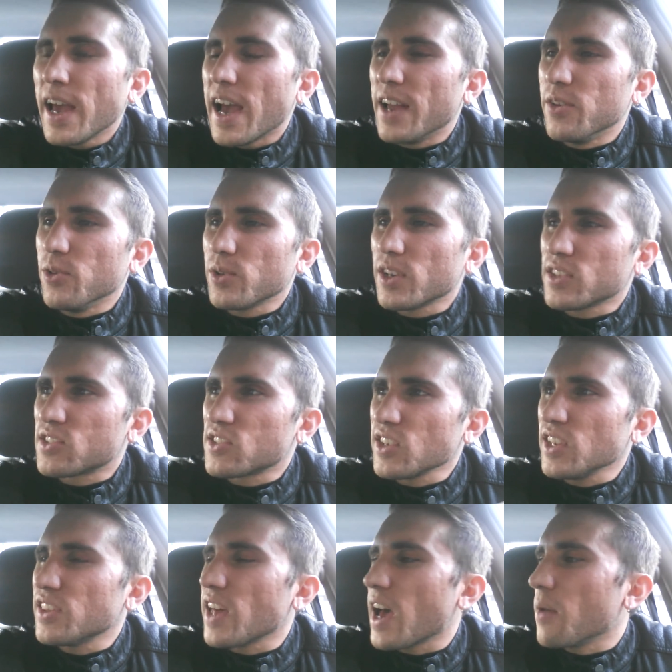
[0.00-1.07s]
And you could
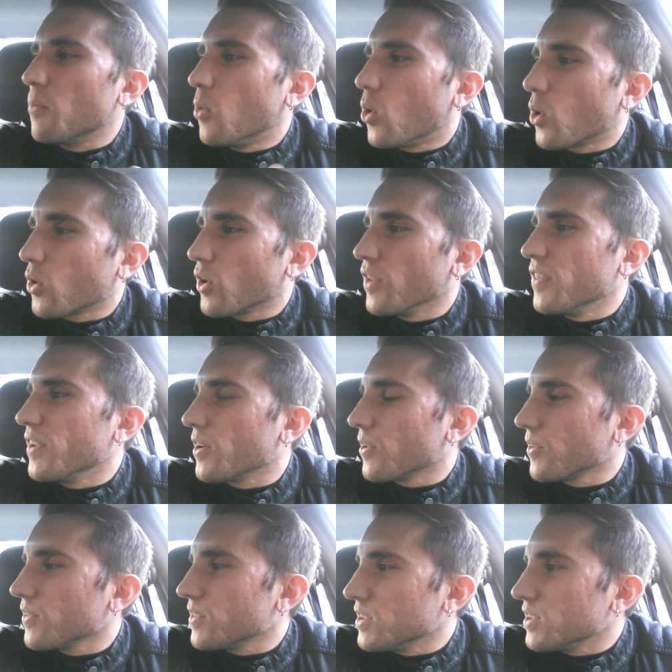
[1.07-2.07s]
see that more on their,